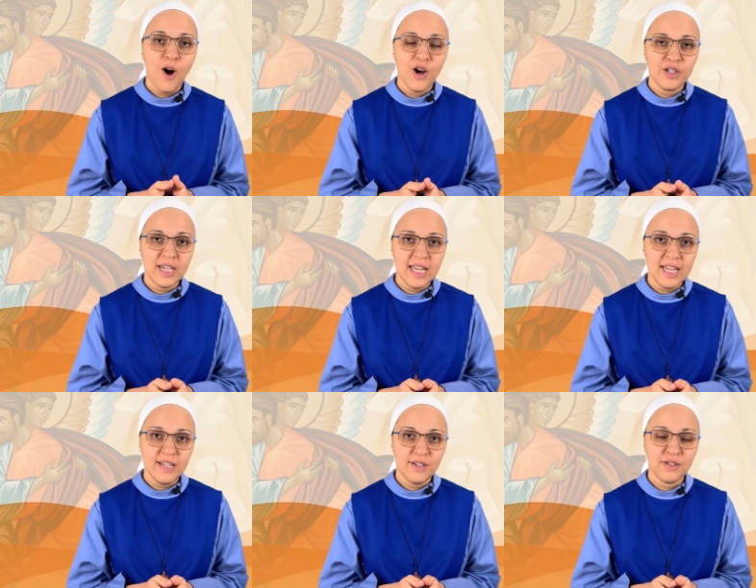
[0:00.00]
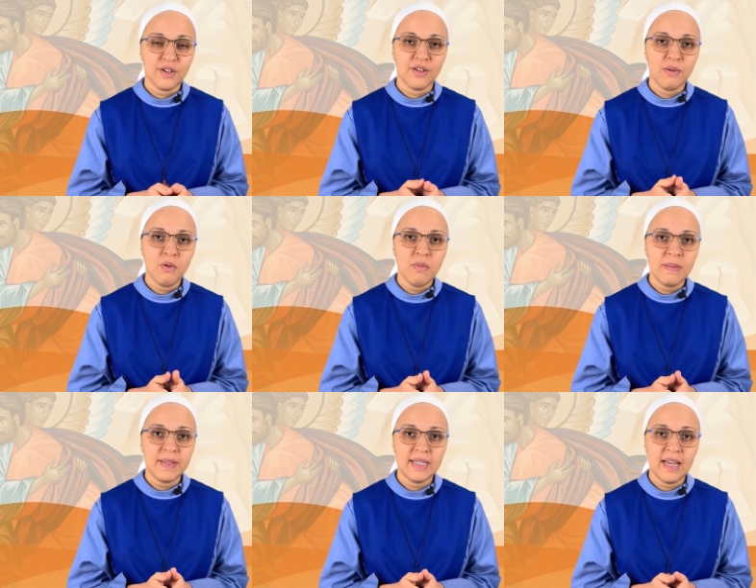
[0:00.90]
on Easter, that we
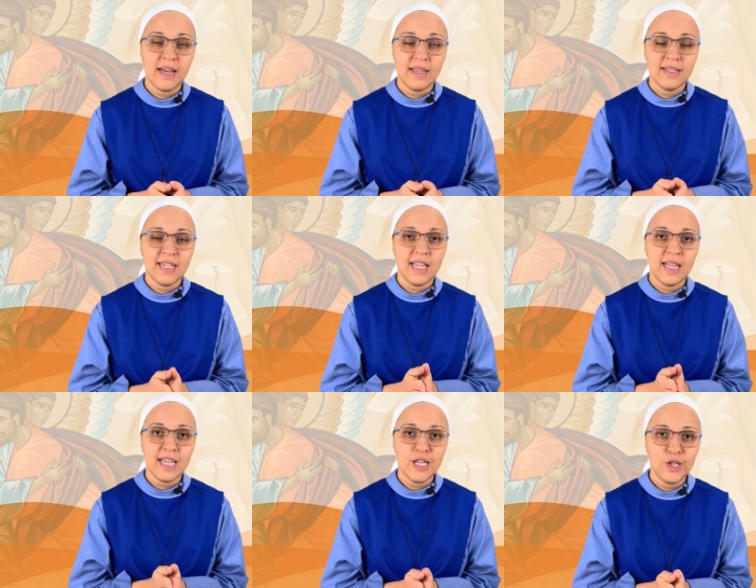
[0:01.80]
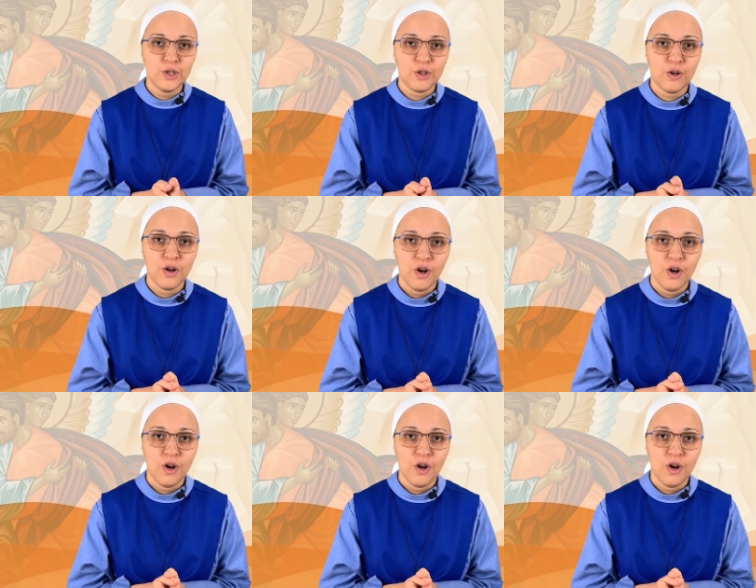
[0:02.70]
baptized in the Easter